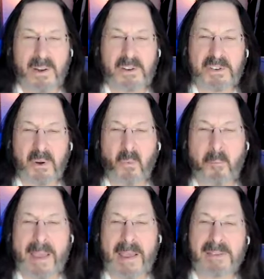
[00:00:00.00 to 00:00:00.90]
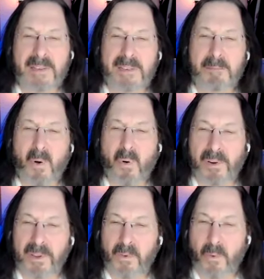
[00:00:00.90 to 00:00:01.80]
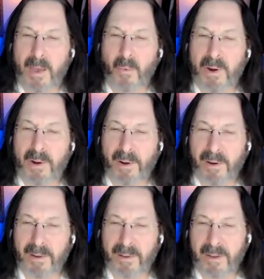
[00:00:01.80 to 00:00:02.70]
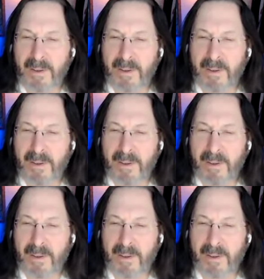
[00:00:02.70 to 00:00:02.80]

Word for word: Which amazes more, you may wonder,